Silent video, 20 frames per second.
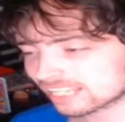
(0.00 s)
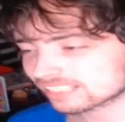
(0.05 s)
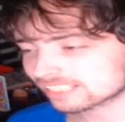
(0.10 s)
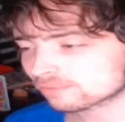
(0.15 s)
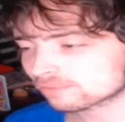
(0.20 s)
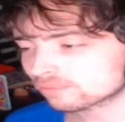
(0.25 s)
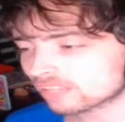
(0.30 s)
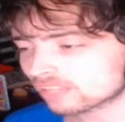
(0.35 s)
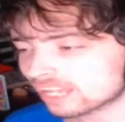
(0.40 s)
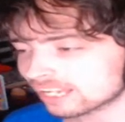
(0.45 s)

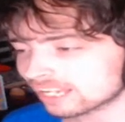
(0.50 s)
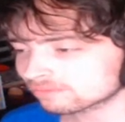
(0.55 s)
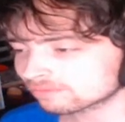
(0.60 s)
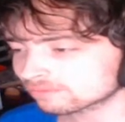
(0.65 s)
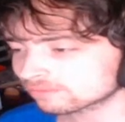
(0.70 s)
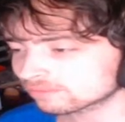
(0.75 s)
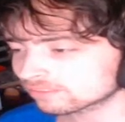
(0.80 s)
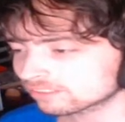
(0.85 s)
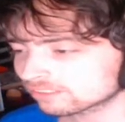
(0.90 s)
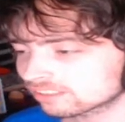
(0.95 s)
of
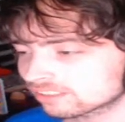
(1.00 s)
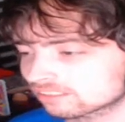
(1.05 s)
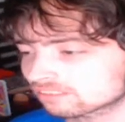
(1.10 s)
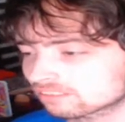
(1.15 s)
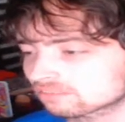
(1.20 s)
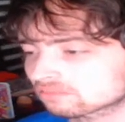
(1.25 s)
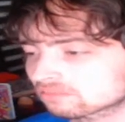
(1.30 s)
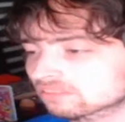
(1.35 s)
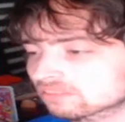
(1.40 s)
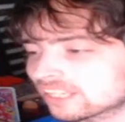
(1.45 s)
life
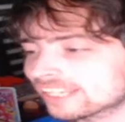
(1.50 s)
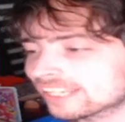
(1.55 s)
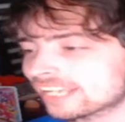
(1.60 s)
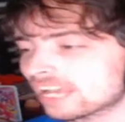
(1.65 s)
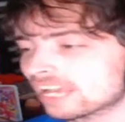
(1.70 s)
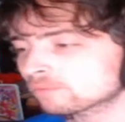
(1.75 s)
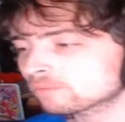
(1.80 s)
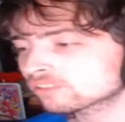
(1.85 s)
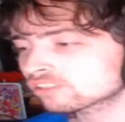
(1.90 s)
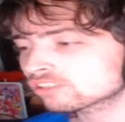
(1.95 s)

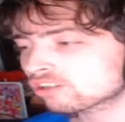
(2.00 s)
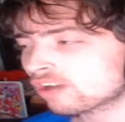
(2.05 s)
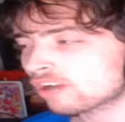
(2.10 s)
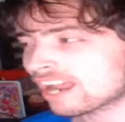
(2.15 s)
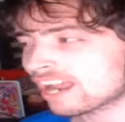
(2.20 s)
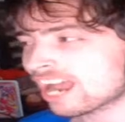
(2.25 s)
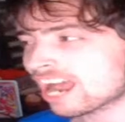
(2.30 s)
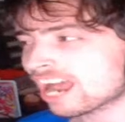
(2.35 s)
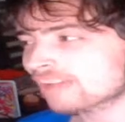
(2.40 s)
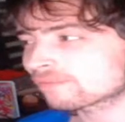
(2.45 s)
episode,
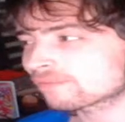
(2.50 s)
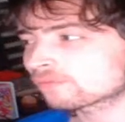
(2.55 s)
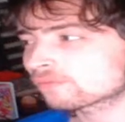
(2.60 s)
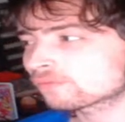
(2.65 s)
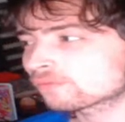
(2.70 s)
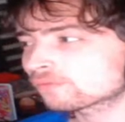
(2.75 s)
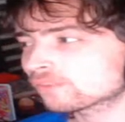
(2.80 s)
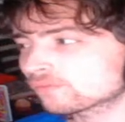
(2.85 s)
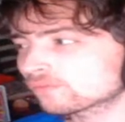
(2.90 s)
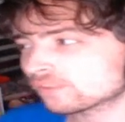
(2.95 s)
I
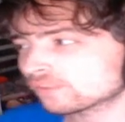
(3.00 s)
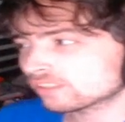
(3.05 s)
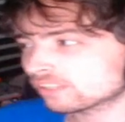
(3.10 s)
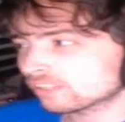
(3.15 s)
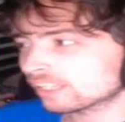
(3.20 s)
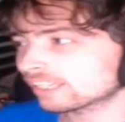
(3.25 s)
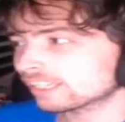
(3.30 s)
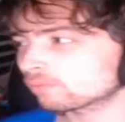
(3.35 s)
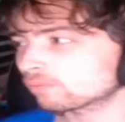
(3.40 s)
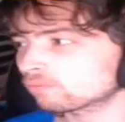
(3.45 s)
feel
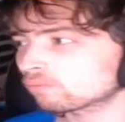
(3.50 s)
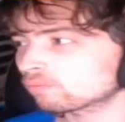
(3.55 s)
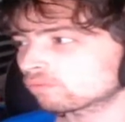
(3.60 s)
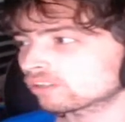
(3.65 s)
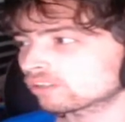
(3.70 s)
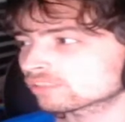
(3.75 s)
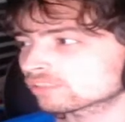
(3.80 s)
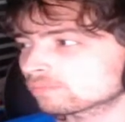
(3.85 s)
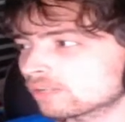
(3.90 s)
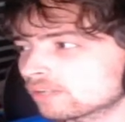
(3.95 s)
it
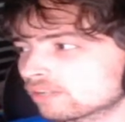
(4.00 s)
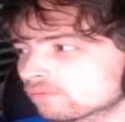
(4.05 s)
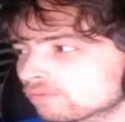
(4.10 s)
works better